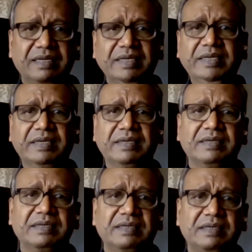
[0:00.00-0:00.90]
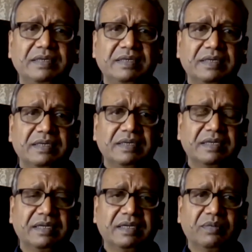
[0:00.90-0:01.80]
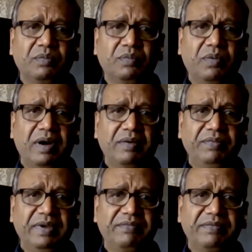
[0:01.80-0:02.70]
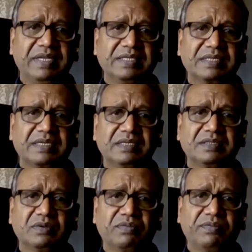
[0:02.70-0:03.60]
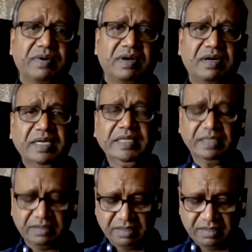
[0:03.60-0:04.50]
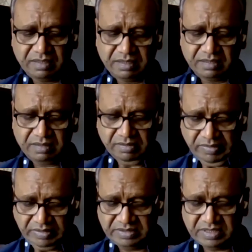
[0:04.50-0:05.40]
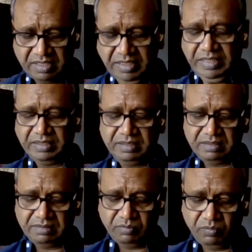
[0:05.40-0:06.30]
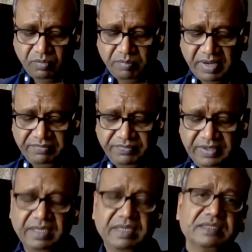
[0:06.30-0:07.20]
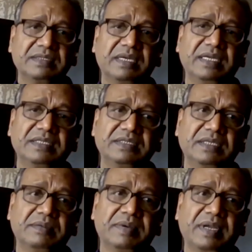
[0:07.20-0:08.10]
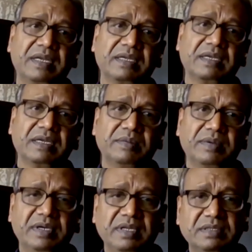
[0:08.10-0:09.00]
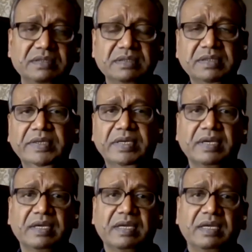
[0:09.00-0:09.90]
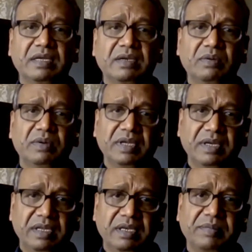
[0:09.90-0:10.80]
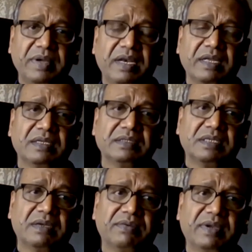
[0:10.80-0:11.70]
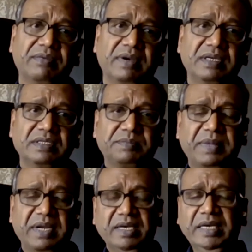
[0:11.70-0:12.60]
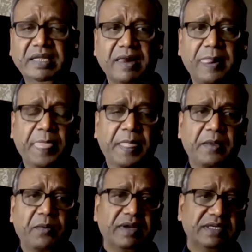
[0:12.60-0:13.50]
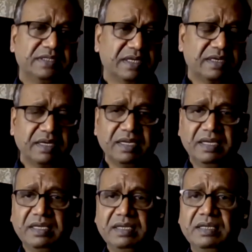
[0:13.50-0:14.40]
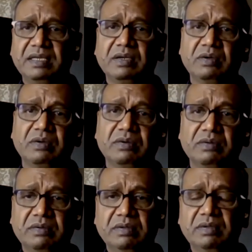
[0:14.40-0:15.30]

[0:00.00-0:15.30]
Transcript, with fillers: uh, what we have discussed so far, I think the generally what my feeling is the Asian American communities, including Indian Americans, are very well respected. We are generally, you know,